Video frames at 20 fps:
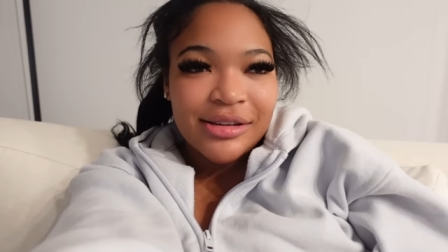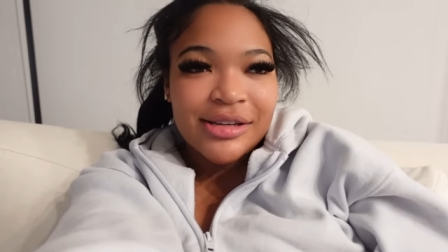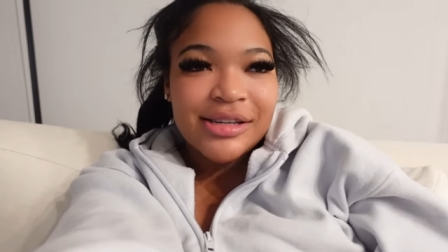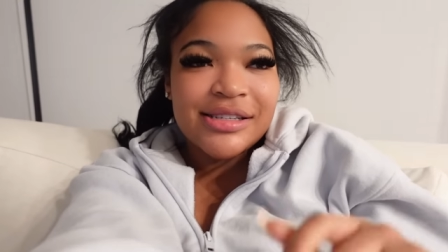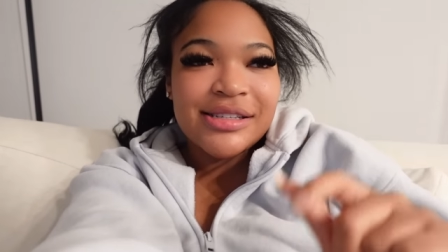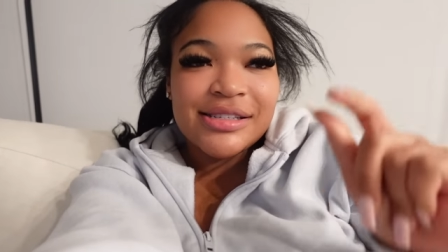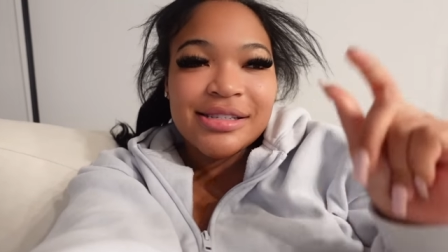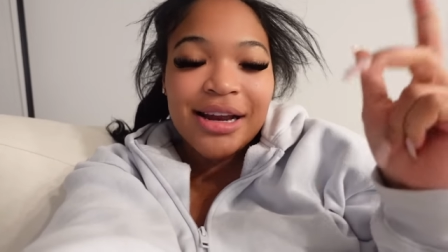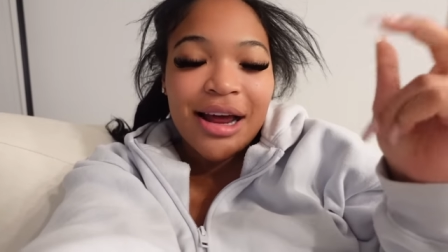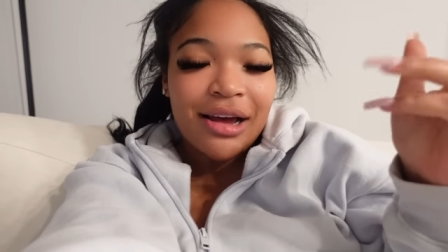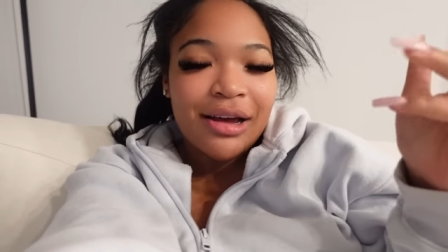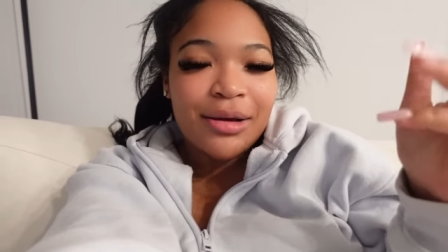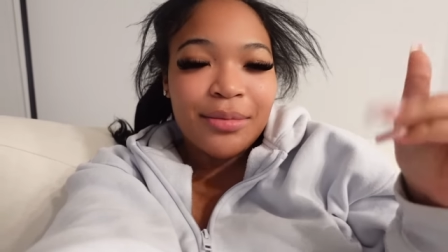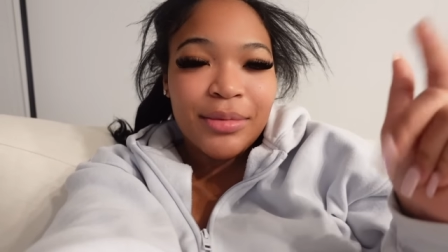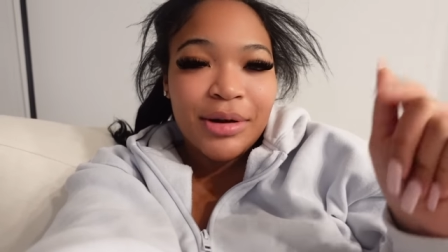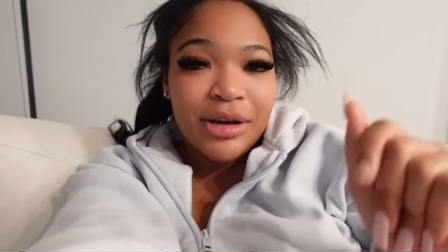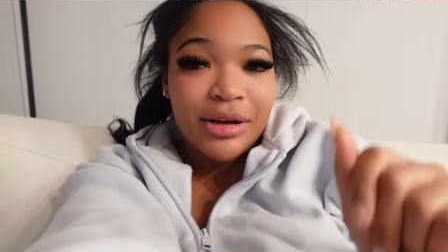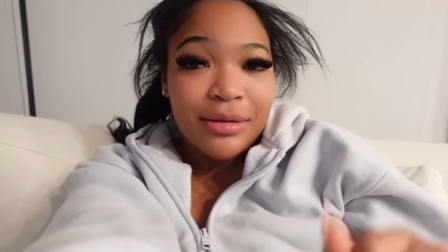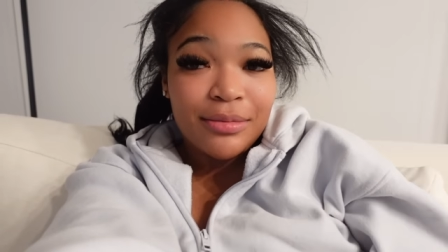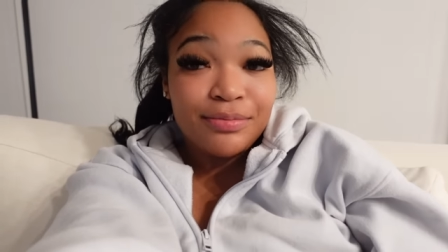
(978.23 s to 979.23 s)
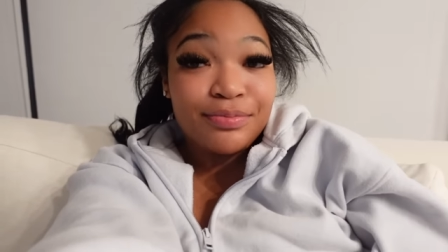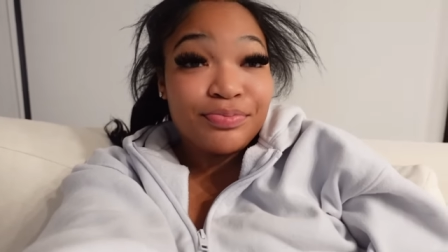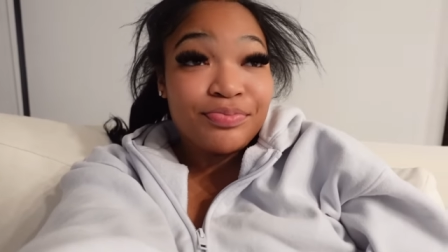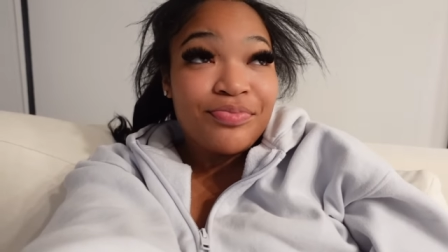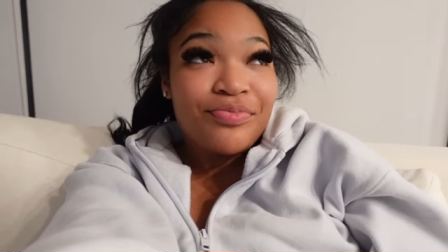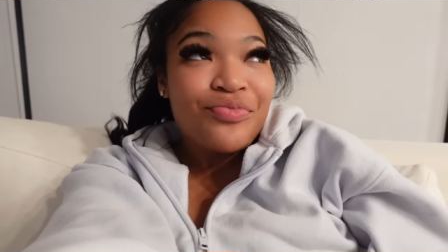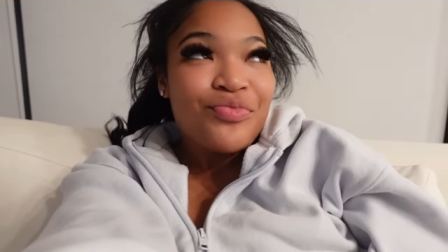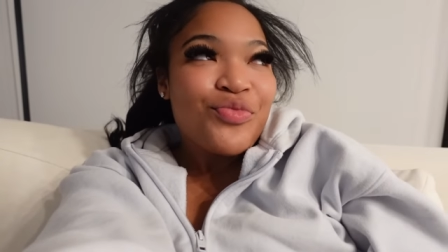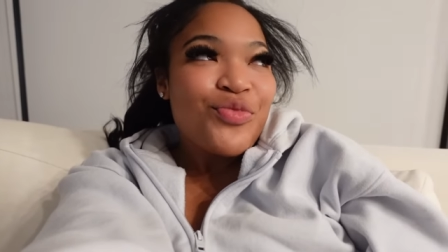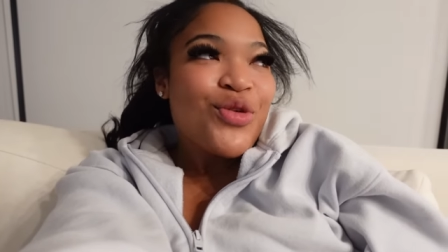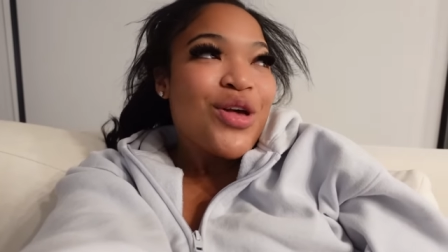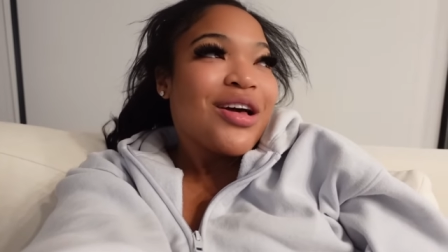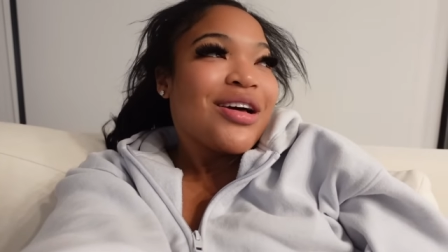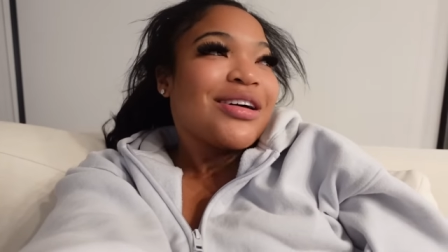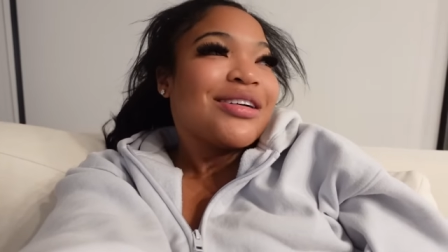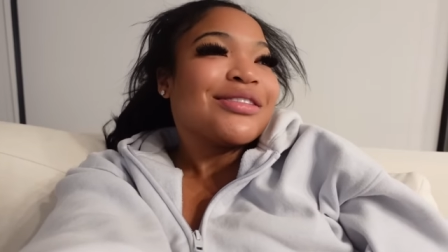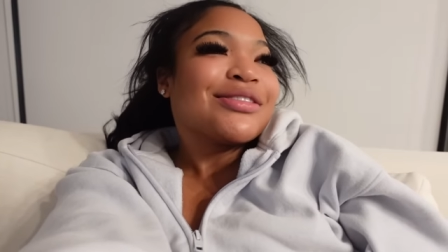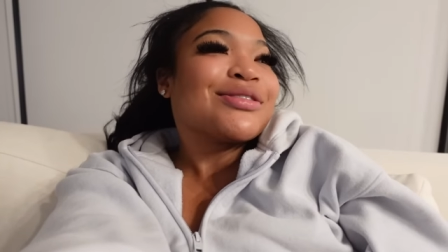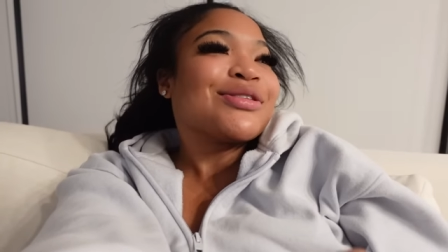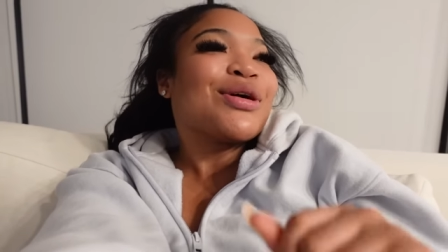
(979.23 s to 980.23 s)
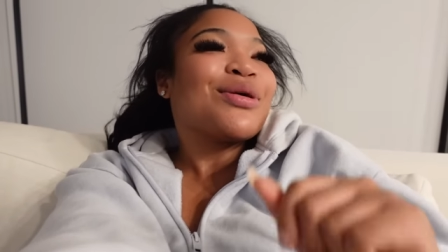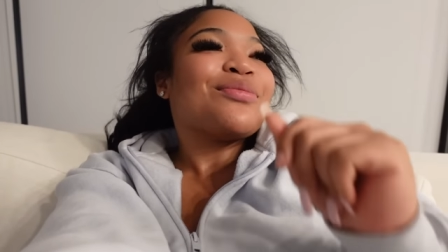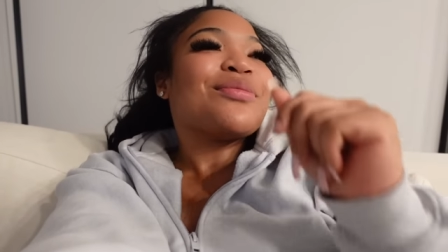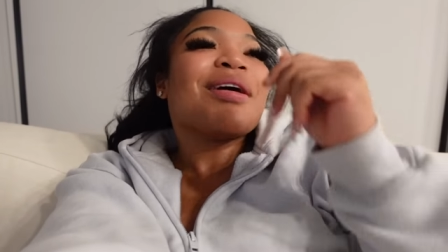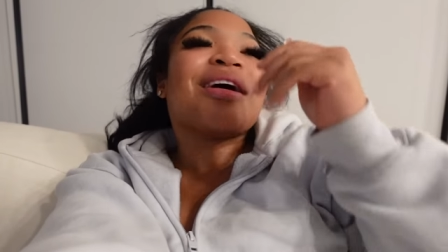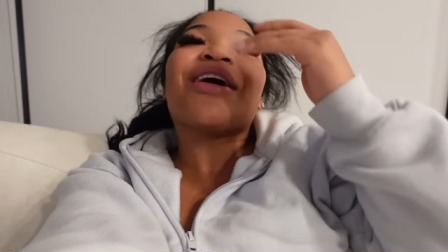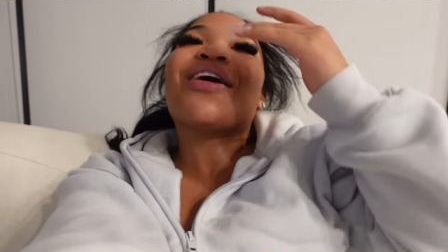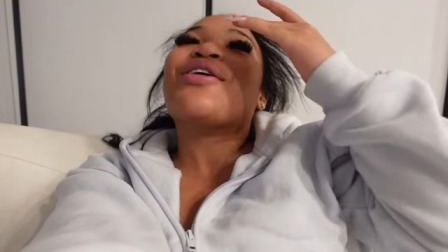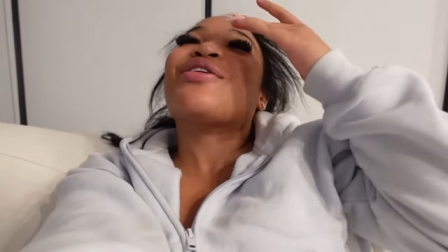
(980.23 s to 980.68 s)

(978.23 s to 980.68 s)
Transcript: because it's not coming up. So I'm like,